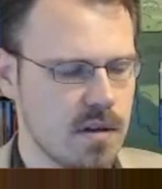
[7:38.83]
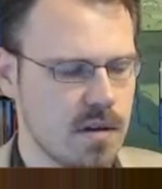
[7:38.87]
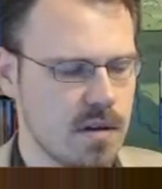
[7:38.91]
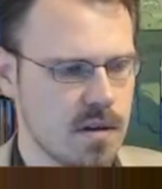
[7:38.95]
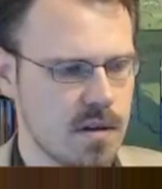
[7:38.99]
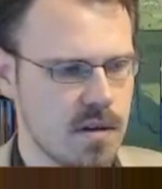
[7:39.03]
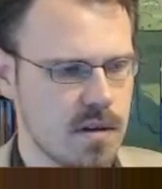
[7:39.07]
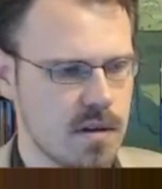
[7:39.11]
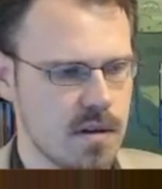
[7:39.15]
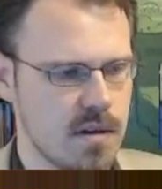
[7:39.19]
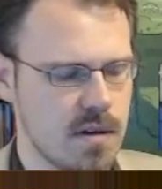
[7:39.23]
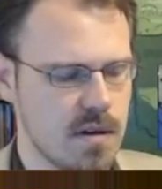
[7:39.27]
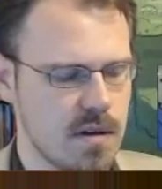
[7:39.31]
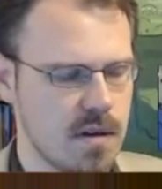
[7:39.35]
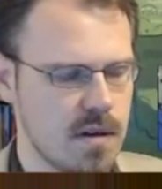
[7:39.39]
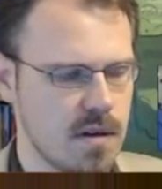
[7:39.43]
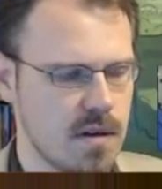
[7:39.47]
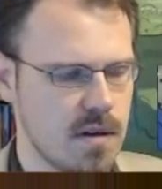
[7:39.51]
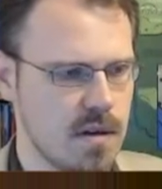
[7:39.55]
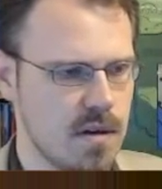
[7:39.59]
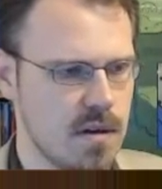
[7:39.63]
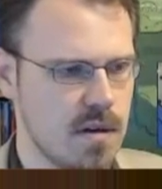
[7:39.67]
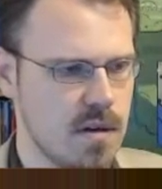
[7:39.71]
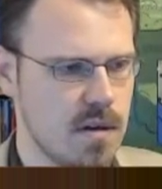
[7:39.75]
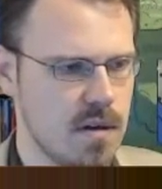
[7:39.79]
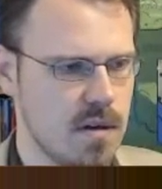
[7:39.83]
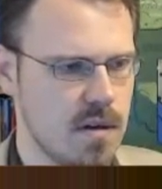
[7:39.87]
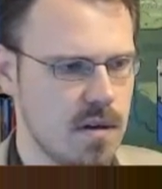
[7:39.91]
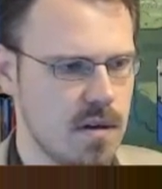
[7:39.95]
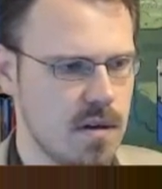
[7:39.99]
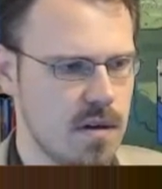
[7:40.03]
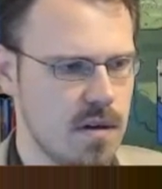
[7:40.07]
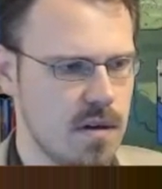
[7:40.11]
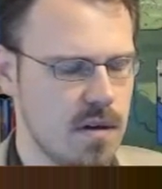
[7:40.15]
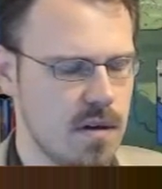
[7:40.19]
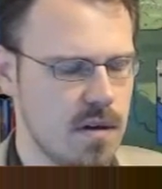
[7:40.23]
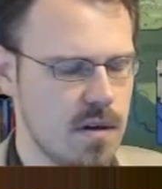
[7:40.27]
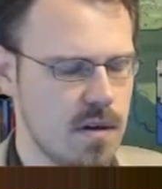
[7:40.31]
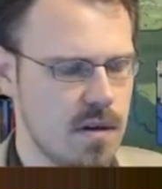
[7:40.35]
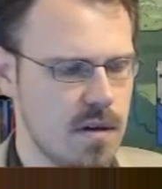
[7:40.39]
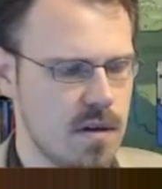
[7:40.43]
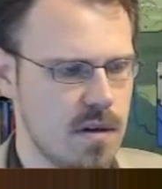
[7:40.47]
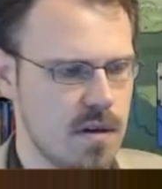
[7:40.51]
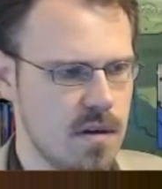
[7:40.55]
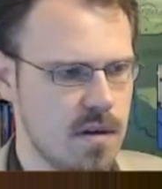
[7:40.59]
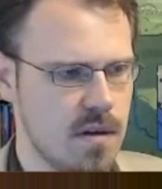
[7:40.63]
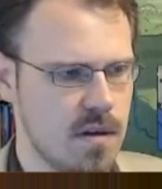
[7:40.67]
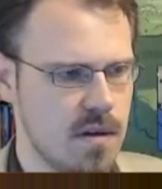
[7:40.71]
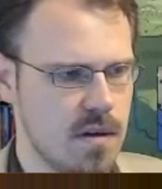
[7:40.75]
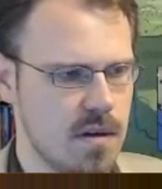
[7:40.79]

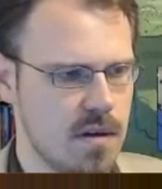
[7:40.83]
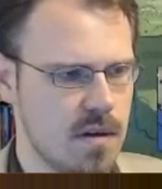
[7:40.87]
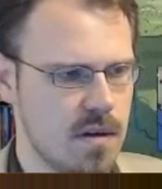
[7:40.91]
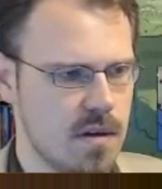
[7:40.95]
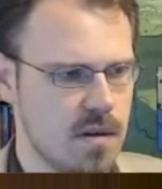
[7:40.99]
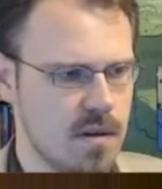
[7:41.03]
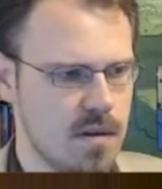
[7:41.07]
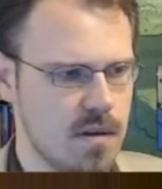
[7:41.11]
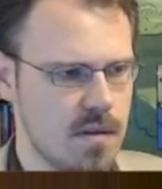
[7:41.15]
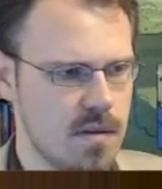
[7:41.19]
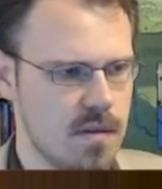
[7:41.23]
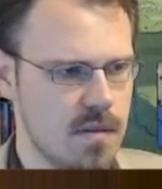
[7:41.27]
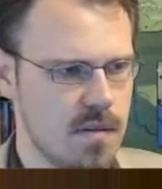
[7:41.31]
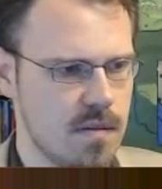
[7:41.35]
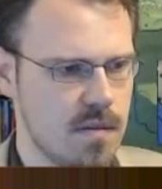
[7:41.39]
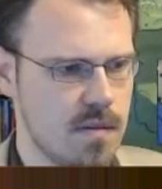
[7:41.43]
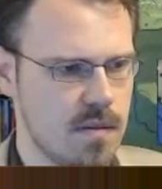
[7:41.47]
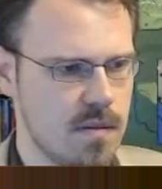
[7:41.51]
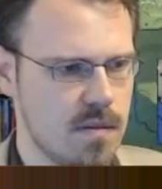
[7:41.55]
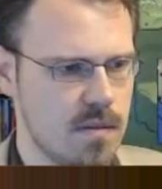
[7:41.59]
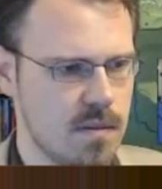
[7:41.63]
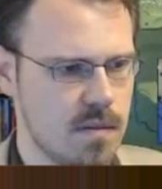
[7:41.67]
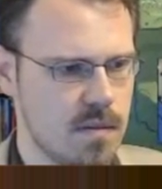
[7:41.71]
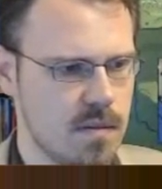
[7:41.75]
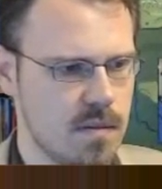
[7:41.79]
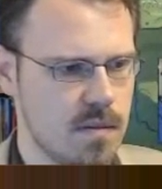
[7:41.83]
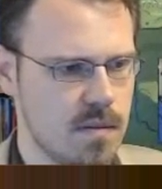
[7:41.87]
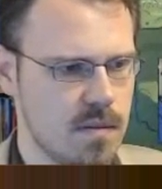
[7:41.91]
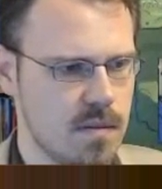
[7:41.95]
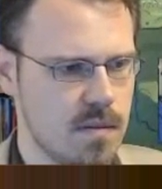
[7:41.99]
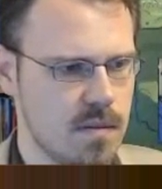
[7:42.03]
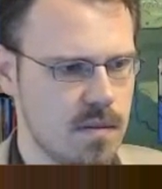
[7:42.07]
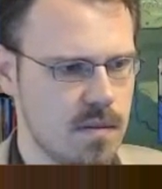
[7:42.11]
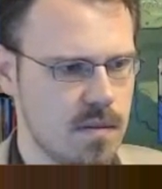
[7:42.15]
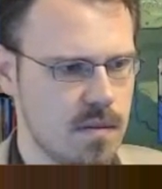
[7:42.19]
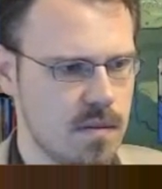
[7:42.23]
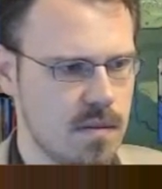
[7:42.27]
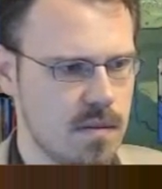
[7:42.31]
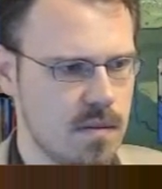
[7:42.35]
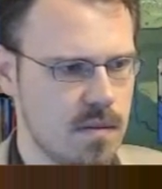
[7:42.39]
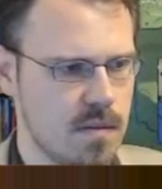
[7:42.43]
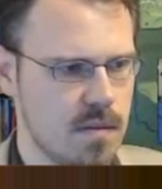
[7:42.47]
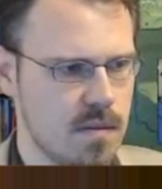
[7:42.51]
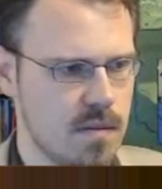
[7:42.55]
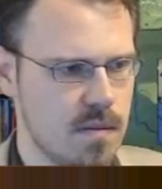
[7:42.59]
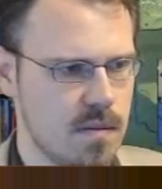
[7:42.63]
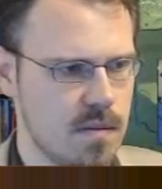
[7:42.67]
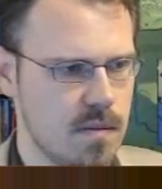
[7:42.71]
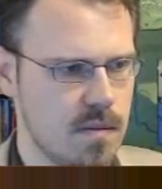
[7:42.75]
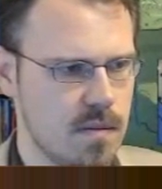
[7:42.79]

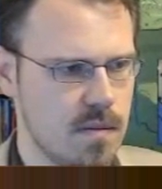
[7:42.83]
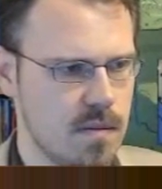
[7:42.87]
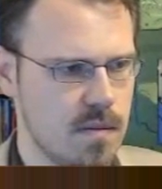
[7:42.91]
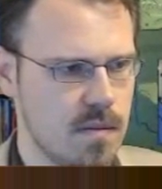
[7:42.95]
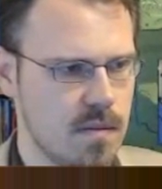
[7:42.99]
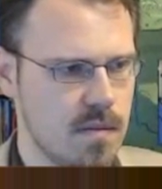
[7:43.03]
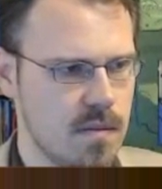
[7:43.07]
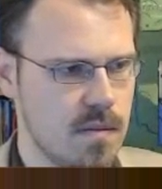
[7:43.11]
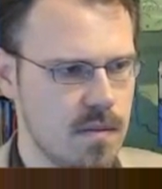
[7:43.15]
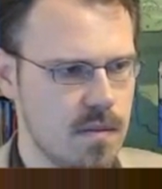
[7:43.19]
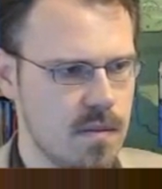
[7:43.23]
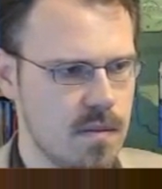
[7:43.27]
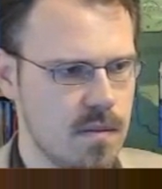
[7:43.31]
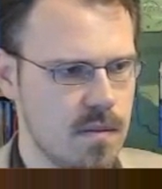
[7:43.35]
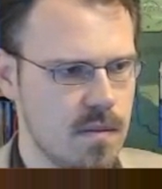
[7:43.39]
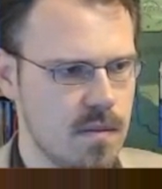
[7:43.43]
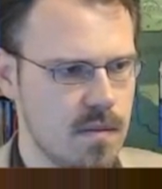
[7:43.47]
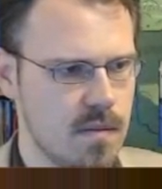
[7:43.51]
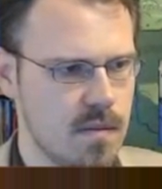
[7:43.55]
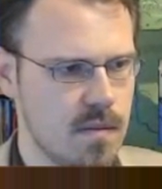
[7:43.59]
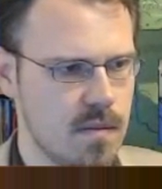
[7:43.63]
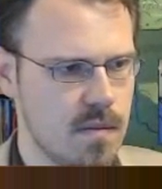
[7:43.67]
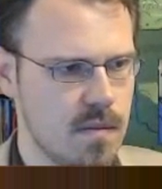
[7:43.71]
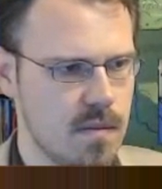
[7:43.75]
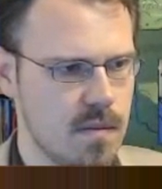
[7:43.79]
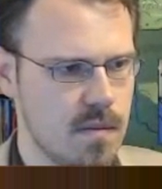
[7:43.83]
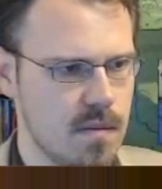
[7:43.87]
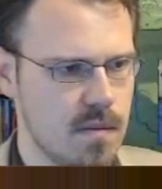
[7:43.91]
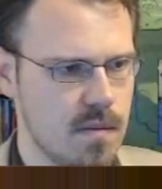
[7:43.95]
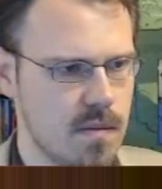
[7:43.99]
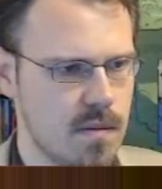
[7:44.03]
Nothing is said.